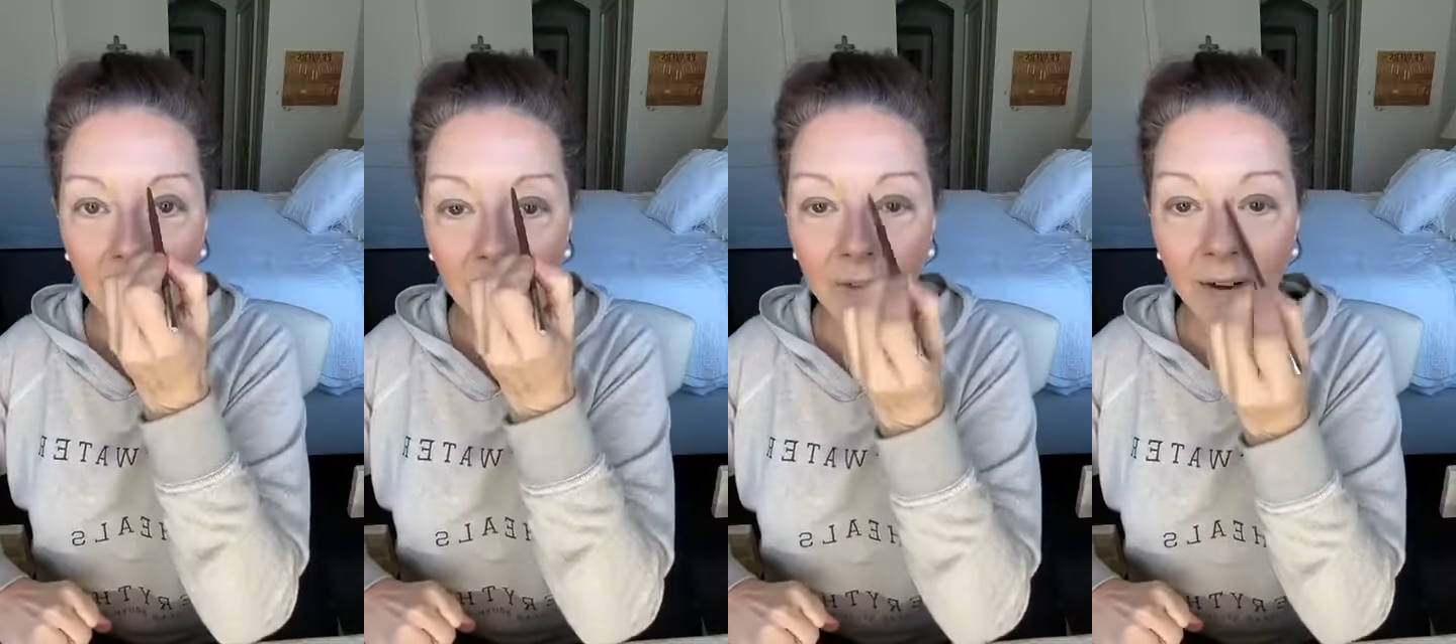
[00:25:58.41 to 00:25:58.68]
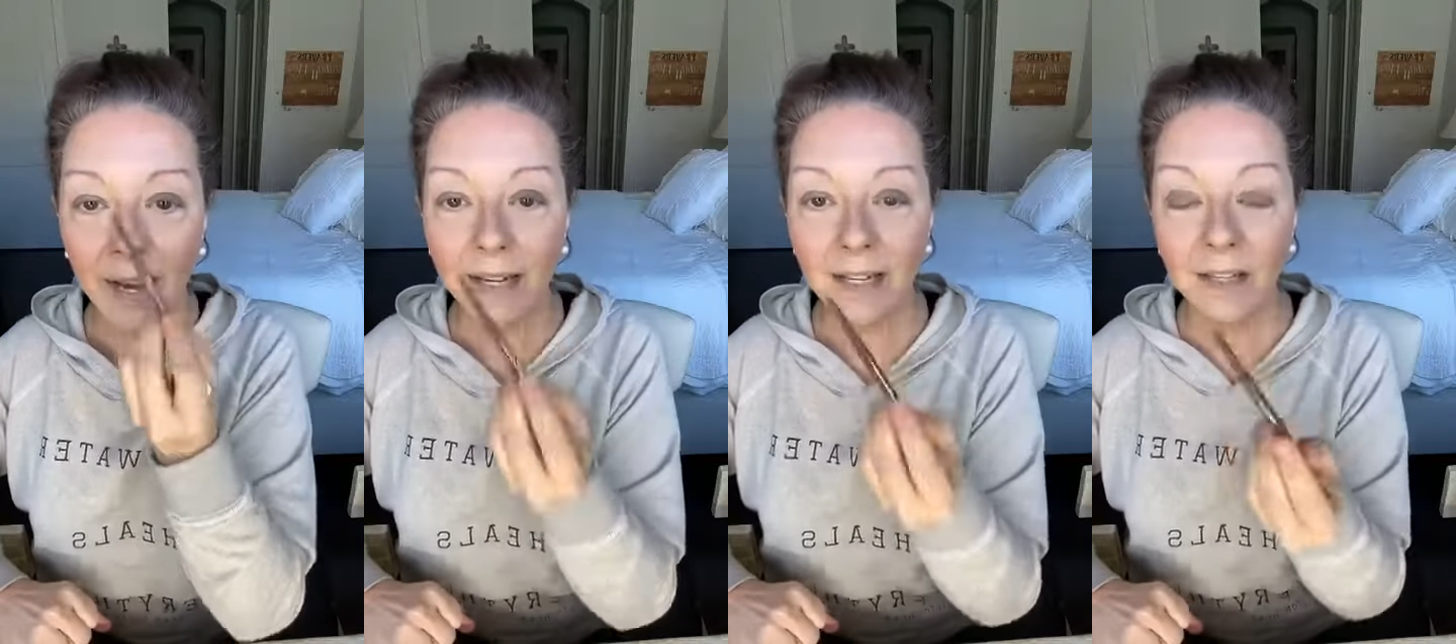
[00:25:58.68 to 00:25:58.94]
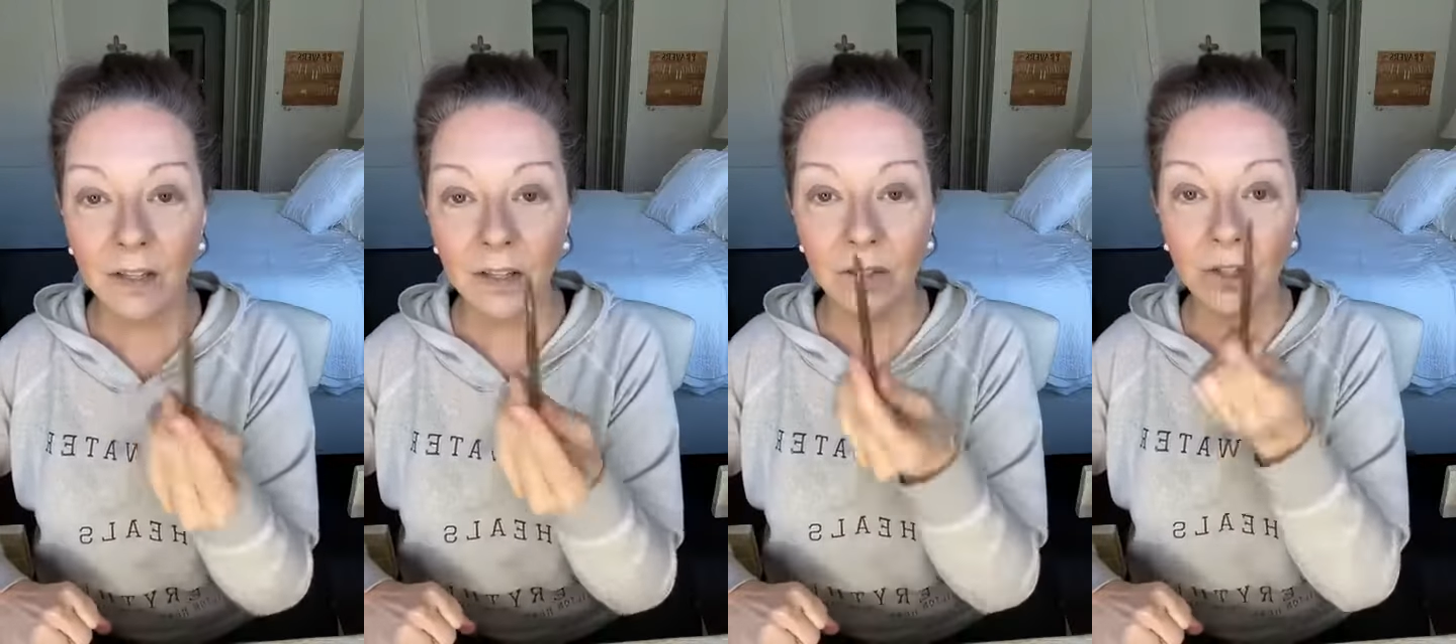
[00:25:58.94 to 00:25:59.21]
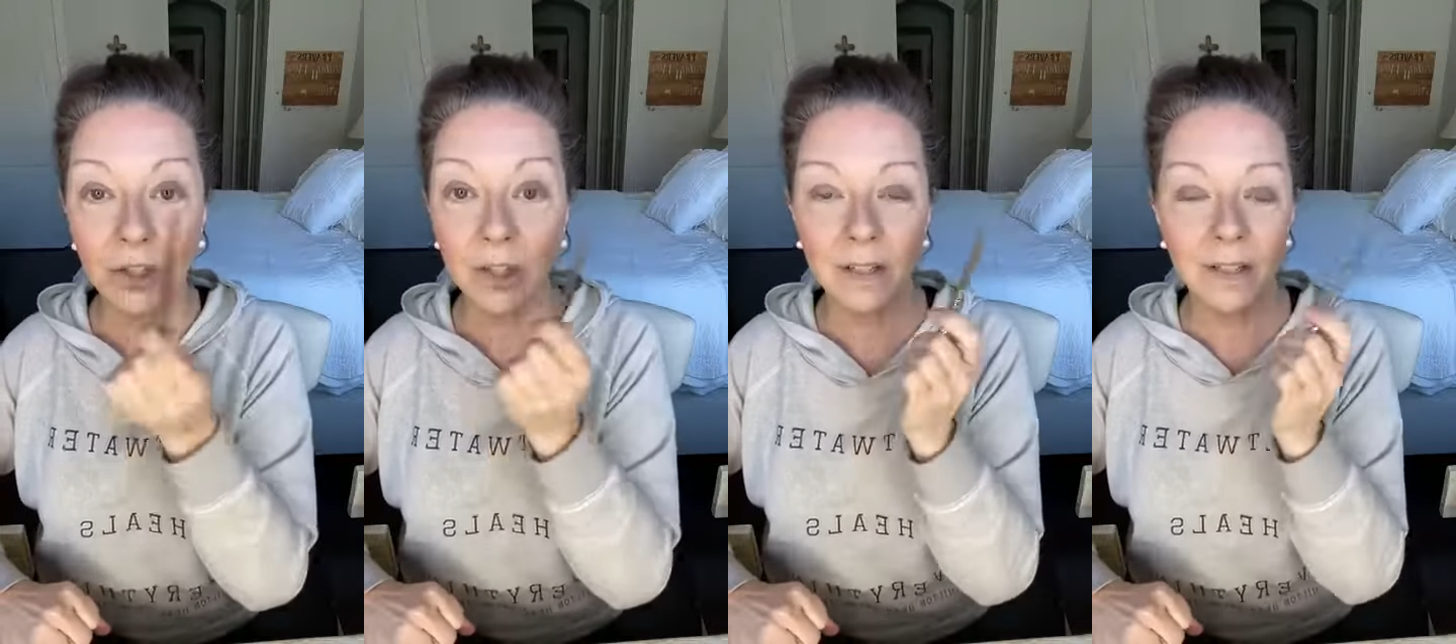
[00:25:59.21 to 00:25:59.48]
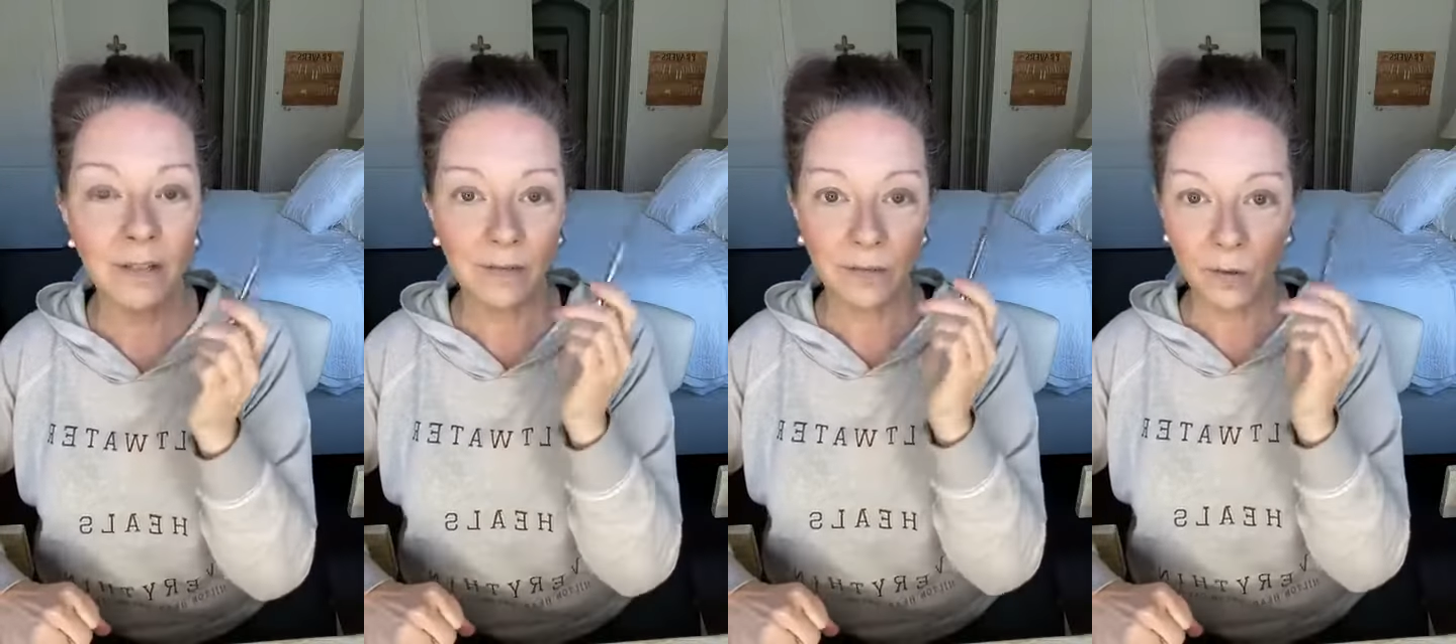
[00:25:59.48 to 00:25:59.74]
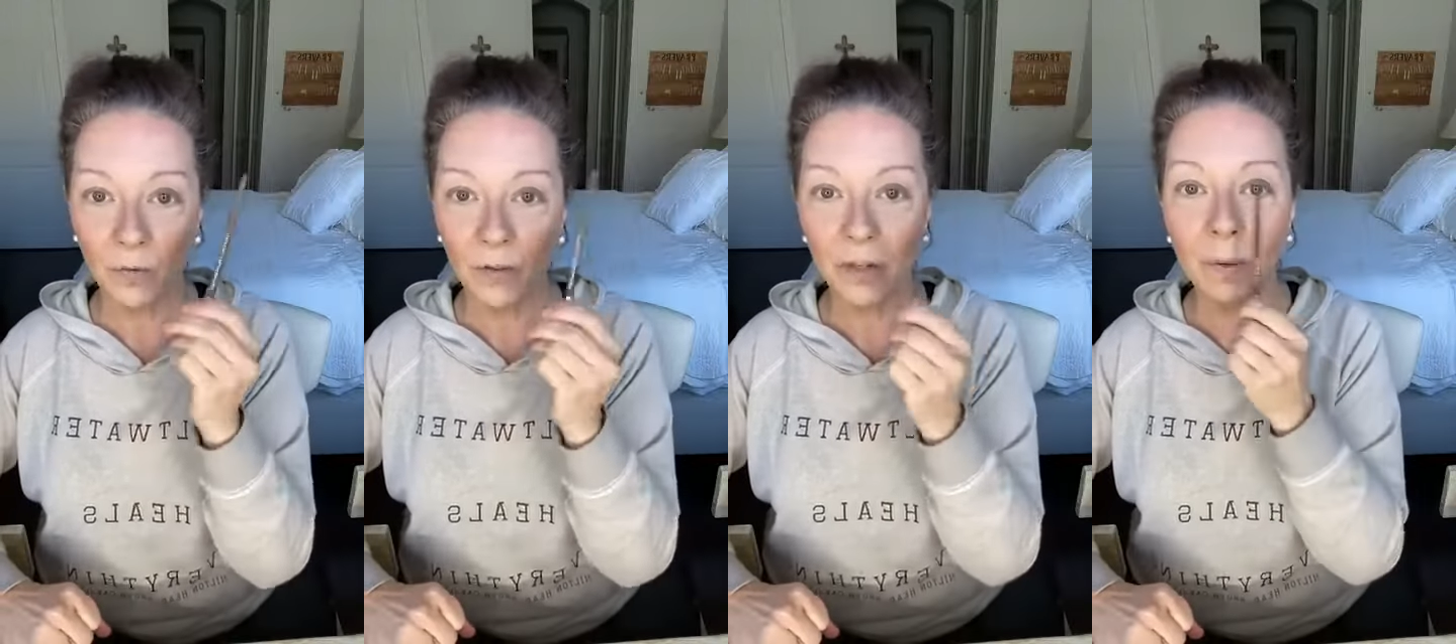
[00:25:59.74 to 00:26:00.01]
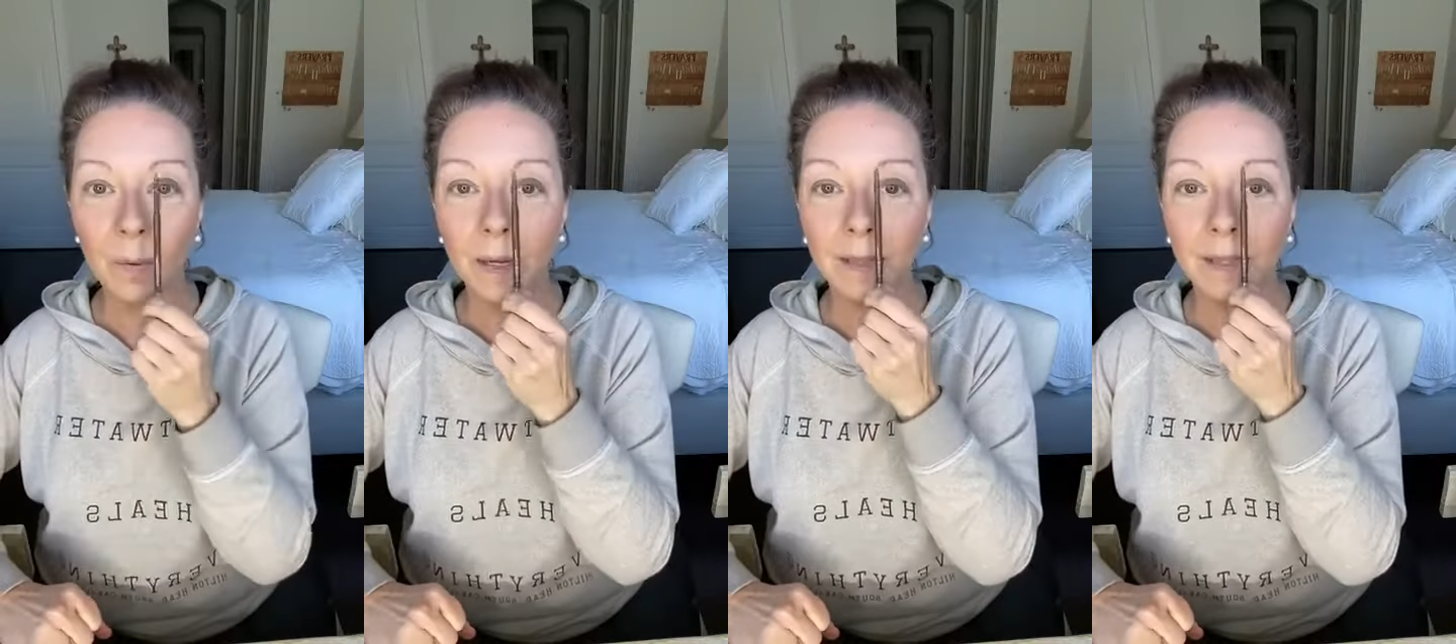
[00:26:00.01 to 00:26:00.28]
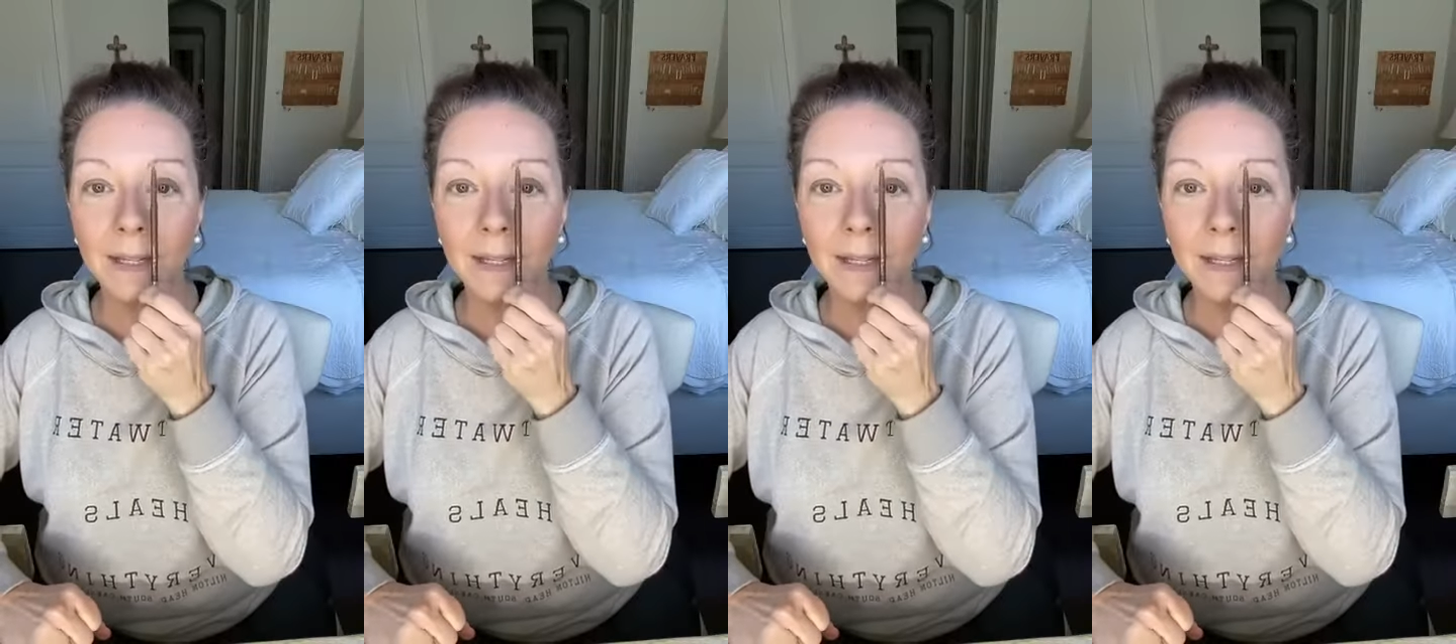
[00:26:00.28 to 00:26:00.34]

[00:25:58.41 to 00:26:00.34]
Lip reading: All right, you should, real quick